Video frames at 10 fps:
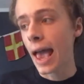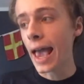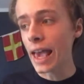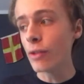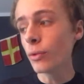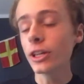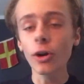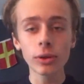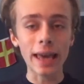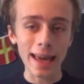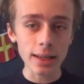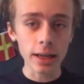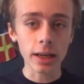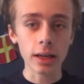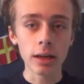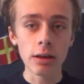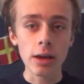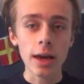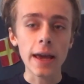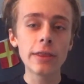and we know the ending,
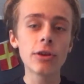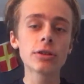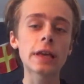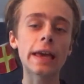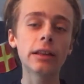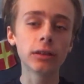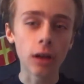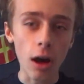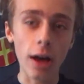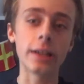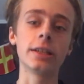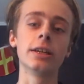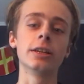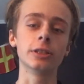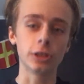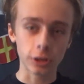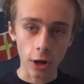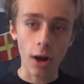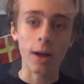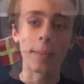and there's a lot to
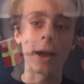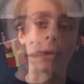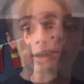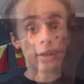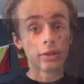talk about.